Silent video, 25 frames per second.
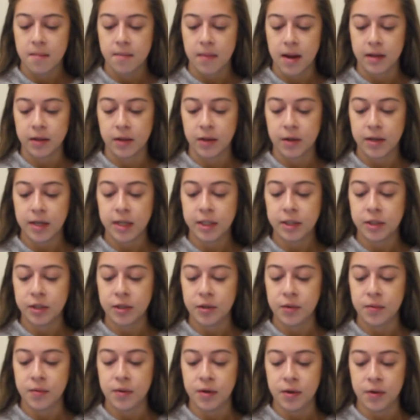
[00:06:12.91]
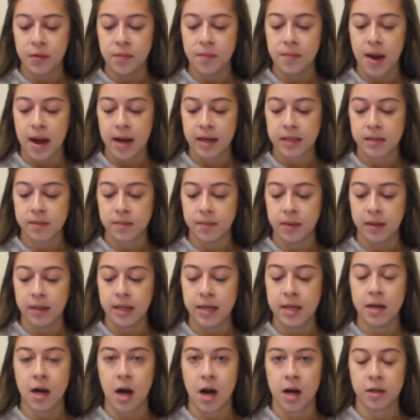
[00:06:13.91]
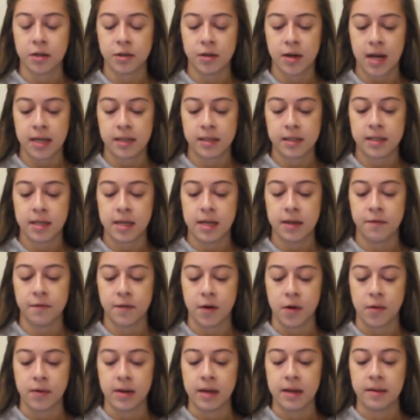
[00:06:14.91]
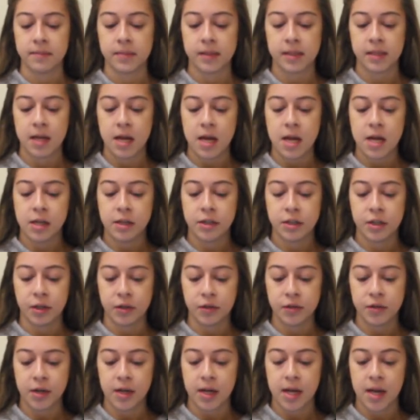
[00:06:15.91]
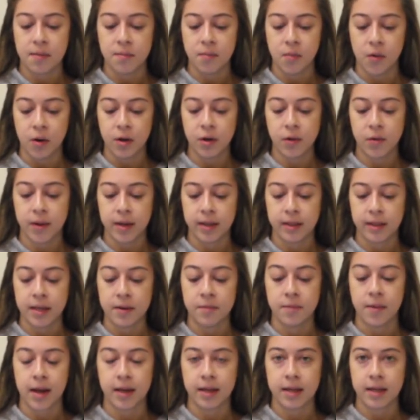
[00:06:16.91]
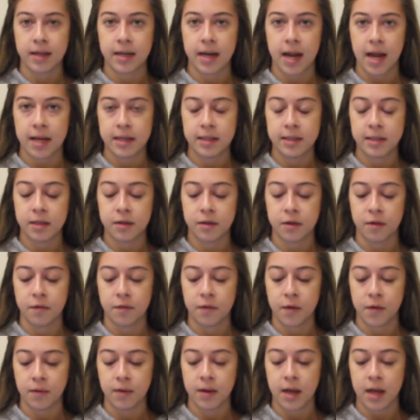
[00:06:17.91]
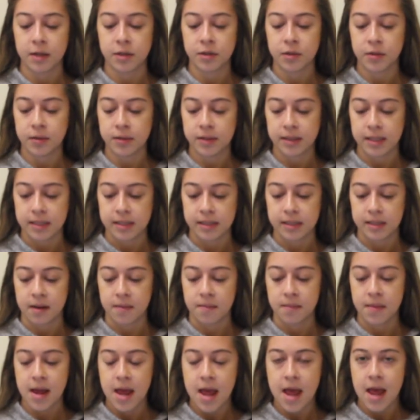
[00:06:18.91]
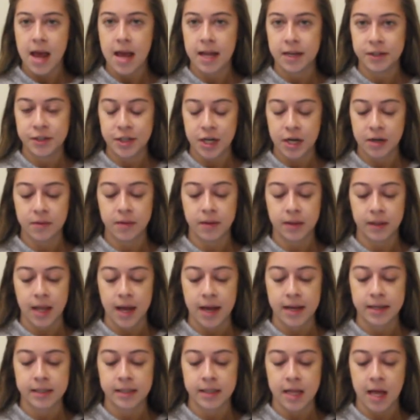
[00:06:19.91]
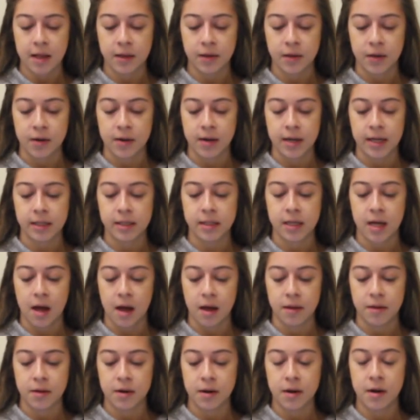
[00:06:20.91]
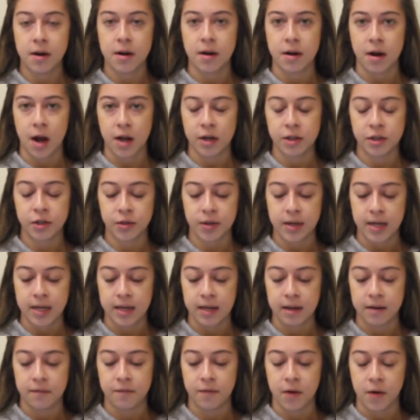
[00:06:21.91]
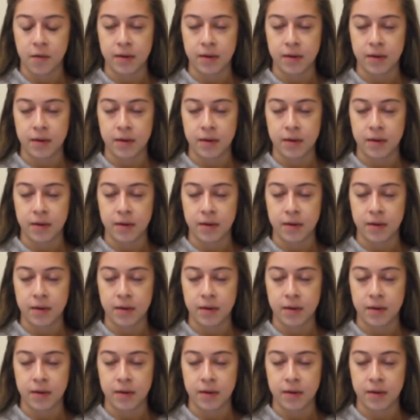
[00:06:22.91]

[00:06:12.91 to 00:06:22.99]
By learning 2 new maximally contrasting phonemes, children can more quickly recognize their phonological system and generalize that learning to other non-treated